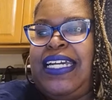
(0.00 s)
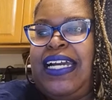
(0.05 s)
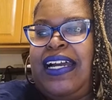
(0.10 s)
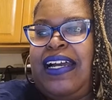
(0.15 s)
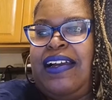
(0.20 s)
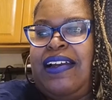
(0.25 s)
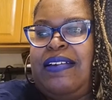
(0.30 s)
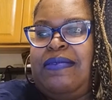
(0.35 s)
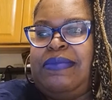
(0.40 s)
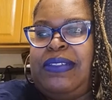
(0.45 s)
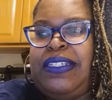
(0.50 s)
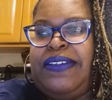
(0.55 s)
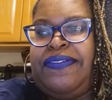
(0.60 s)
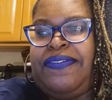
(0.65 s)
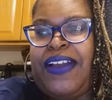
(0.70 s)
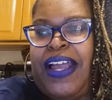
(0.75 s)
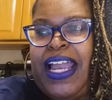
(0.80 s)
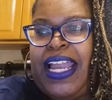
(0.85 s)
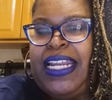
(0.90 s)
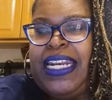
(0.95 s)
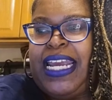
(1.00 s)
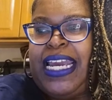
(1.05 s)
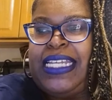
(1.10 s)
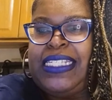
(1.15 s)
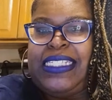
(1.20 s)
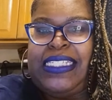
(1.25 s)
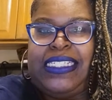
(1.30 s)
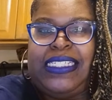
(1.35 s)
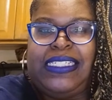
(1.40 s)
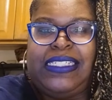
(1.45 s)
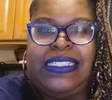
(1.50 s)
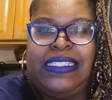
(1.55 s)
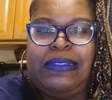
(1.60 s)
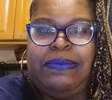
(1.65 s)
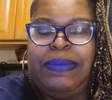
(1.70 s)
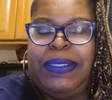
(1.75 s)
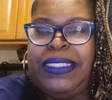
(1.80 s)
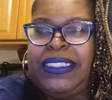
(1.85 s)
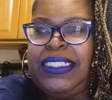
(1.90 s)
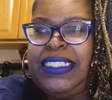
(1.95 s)
defined as a
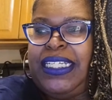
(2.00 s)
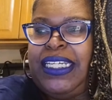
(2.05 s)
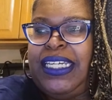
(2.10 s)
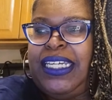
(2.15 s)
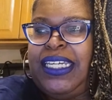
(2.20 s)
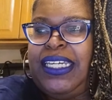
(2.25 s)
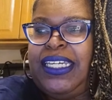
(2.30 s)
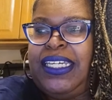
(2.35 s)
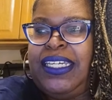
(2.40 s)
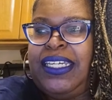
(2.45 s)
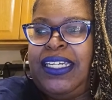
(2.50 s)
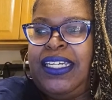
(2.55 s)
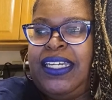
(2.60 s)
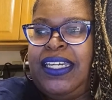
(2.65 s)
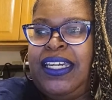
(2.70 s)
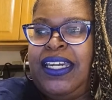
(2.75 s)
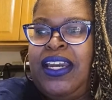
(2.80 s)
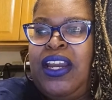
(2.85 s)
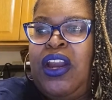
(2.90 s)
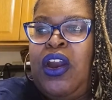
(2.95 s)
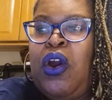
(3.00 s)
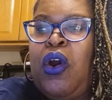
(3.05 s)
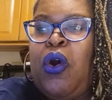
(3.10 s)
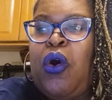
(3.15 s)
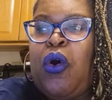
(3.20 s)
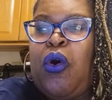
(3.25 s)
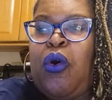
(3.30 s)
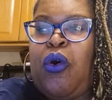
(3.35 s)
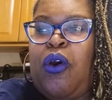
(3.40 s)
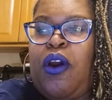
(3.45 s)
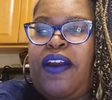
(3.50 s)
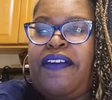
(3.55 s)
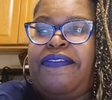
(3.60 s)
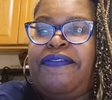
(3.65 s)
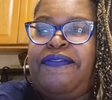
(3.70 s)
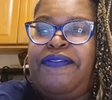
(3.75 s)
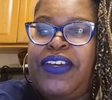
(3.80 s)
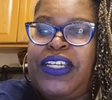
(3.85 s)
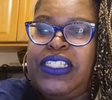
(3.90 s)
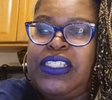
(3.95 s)
disability or
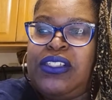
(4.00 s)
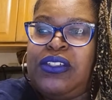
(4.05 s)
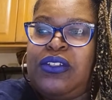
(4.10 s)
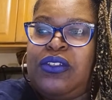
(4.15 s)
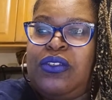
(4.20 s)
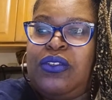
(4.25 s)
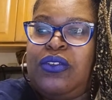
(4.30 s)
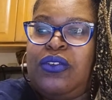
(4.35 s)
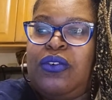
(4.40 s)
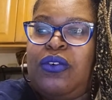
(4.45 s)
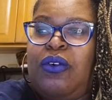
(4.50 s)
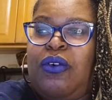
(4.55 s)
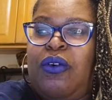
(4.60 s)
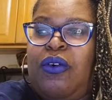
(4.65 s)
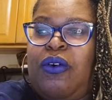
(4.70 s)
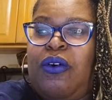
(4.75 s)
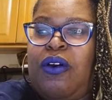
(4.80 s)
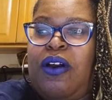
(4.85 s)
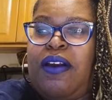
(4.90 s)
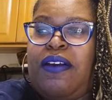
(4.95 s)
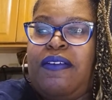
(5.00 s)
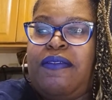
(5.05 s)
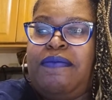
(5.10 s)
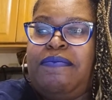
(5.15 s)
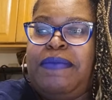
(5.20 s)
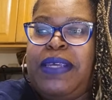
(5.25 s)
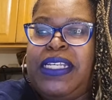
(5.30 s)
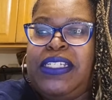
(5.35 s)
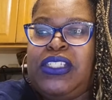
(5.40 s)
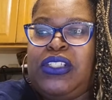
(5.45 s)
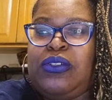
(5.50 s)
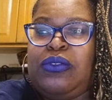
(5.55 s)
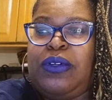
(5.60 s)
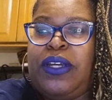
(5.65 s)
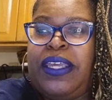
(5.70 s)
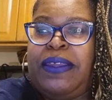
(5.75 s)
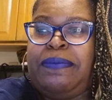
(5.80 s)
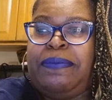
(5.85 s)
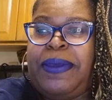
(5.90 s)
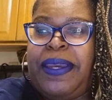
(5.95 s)
physical or mental
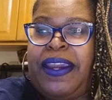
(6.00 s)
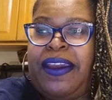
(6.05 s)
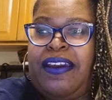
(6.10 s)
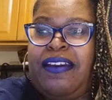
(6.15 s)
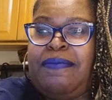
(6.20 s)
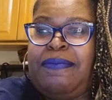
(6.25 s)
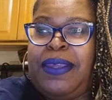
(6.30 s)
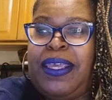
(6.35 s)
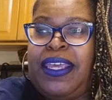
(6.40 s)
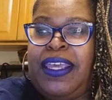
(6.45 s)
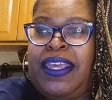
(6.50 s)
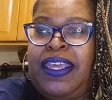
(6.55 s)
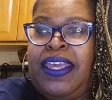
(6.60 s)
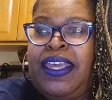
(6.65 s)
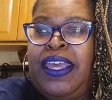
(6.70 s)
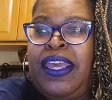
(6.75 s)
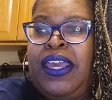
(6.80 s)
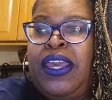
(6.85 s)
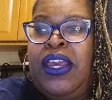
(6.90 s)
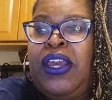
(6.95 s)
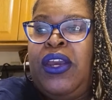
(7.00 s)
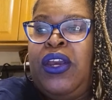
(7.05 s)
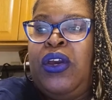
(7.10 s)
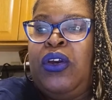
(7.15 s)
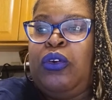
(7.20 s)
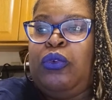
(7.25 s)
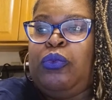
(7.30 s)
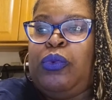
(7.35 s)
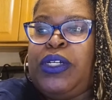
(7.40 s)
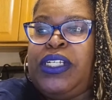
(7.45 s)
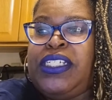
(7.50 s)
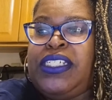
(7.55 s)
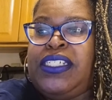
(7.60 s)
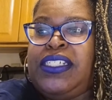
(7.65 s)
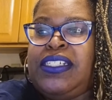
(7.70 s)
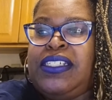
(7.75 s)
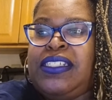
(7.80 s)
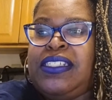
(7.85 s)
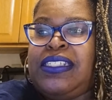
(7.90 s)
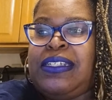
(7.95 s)
impairment
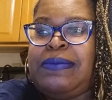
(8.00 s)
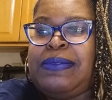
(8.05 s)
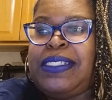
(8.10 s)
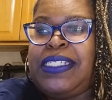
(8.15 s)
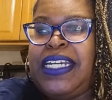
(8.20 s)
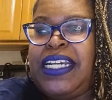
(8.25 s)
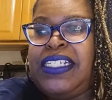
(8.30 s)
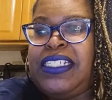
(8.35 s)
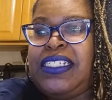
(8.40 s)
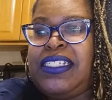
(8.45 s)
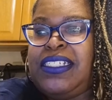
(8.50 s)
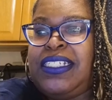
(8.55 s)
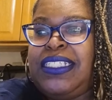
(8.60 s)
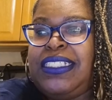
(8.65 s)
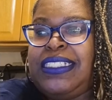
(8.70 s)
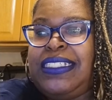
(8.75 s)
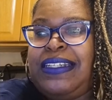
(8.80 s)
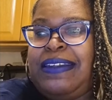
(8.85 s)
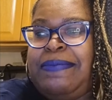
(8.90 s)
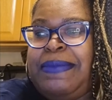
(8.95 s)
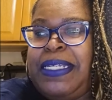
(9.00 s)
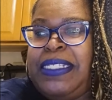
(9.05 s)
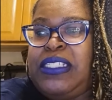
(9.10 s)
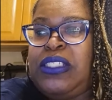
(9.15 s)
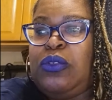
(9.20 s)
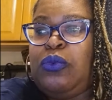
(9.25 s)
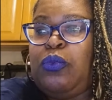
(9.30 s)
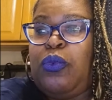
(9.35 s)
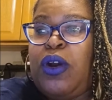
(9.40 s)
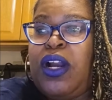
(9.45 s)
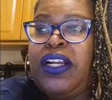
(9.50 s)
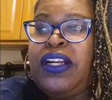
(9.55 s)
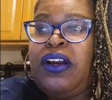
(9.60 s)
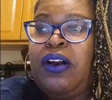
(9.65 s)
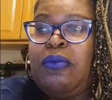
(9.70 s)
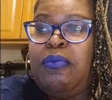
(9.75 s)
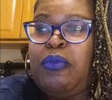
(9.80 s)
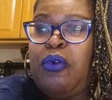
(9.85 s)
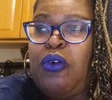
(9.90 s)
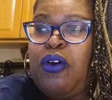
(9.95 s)
which substantially limits one
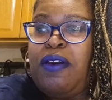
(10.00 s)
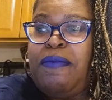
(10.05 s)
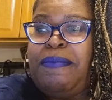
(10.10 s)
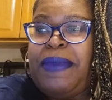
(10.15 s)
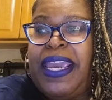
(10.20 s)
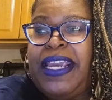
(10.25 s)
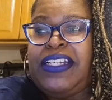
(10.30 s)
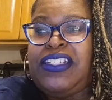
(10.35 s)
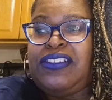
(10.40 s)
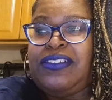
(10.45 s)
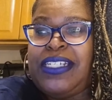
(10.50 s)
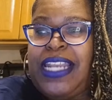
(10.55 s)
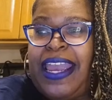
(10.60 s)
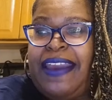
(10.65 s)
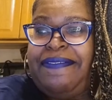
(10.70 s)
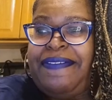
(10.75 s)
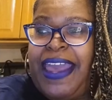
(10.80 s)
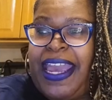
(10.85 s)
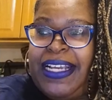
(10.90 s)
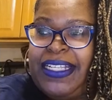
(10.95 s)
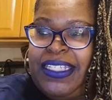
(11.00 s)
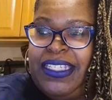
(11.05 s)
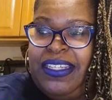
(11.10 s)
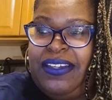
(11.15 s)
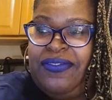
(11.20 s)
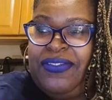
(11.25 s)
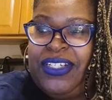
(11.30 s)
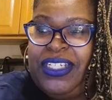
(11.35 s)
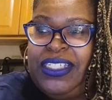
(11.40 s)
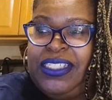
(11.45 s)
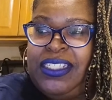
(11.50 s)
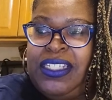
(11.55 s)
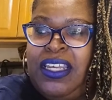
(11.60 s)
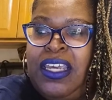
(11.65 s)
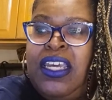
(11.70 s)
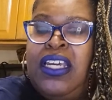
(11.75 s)
or more major life activities.